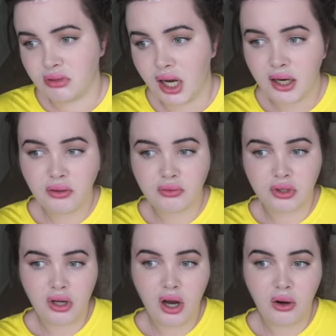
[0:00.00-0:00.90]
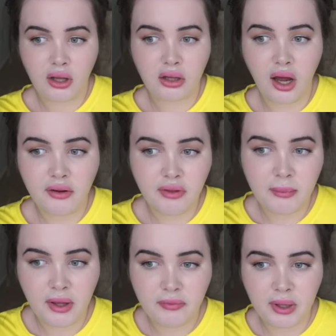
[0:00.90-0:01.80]
I don't know, a lot of
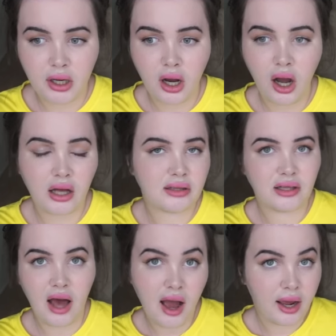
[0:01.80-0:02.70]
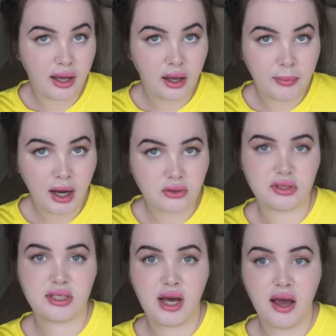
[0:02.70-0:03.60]
them have been caught lying about
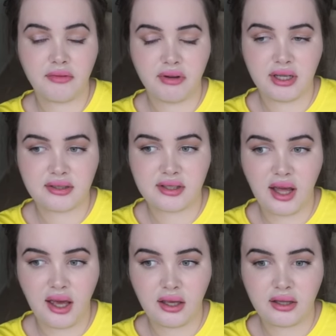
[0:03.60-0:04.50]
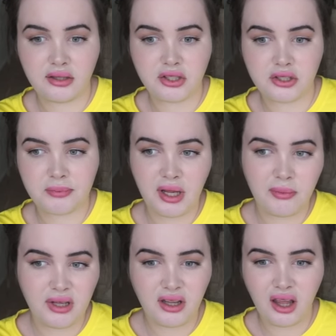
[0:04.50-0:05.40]
stuff, and it's like just made
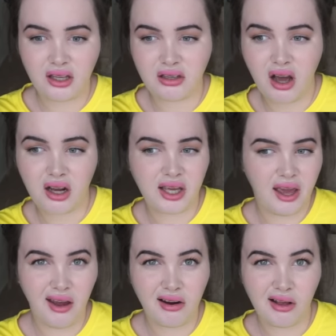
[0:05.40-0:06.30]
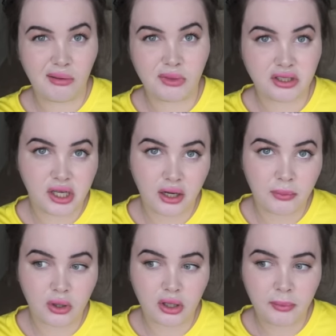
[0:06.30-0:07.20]
me like not care that much
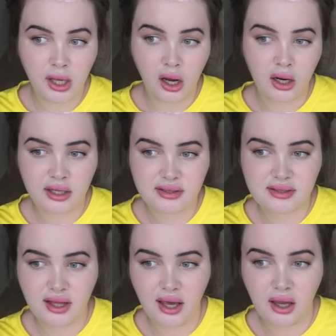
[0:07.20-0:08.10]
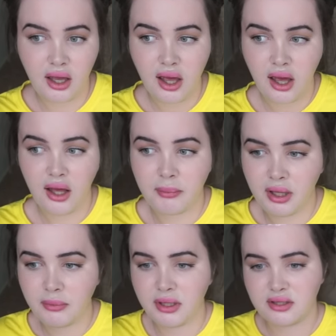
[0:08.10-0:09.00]
anymore, to be honest. Like, it
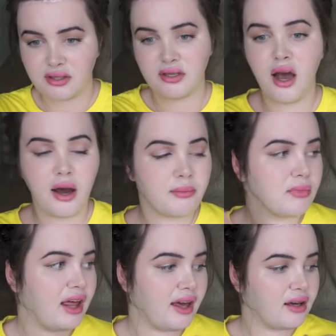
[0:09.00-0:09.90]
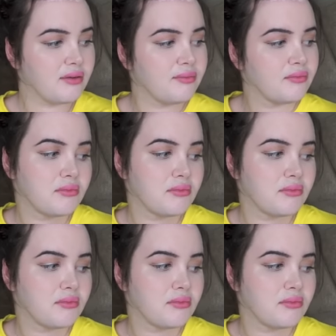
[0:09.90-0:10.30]
made me stop like